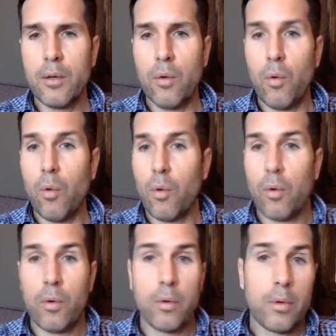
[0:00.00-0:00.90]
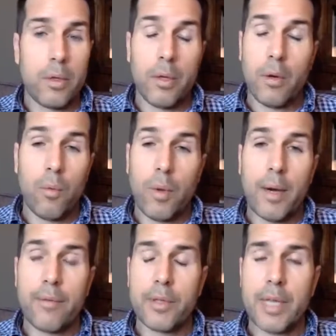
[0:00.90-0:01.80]
or, you know, or
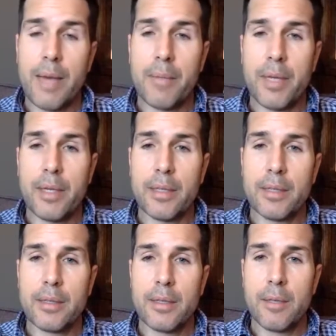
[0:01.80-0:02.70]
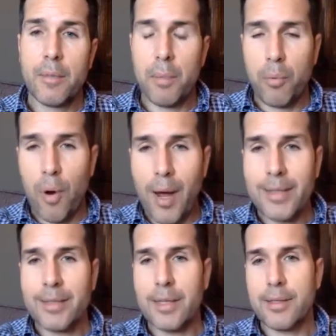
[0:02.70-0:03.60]
whatever time it is, but a
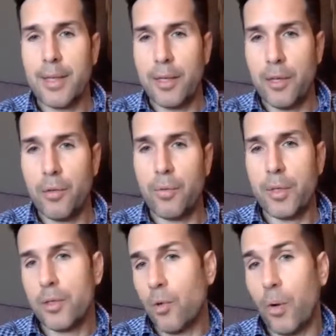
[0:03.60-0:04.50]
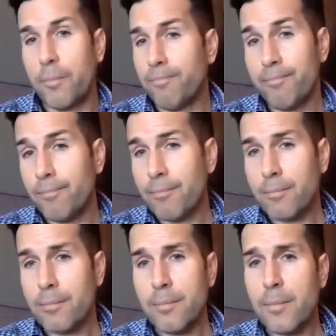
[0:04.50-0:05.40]
process that you enjoy
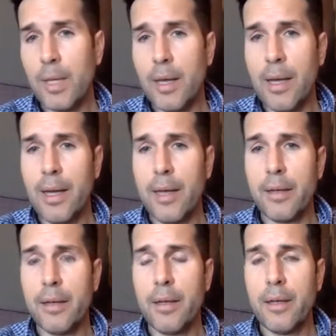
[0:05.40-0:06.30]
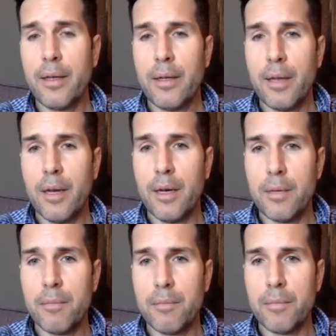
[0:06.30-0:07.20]
and
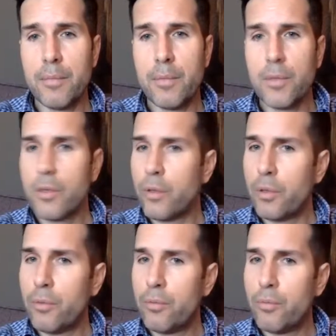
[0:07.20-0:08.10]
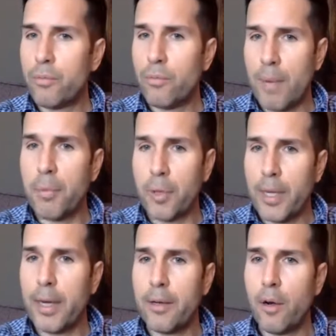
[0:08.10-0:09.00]
could
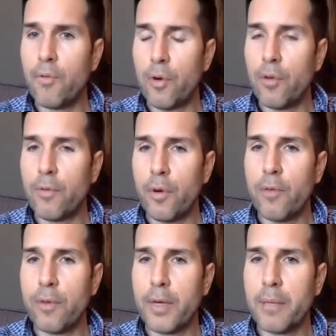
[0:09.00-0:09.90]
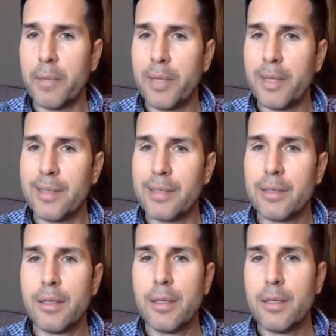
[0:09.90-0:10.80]
replicate over and over and over again.
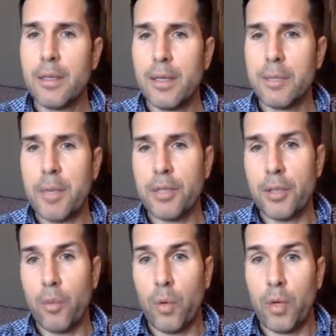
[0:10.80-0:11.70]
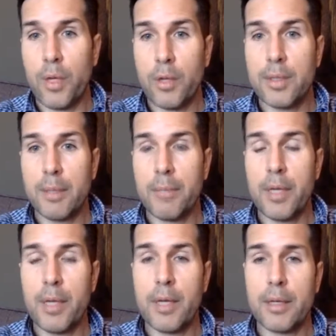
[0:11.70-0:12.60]
Because especially working on
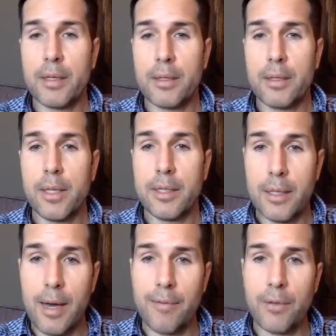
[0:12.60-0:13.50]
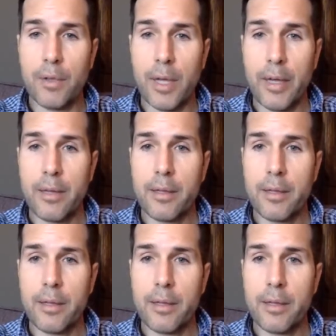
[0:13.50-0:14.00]
something that's novel length,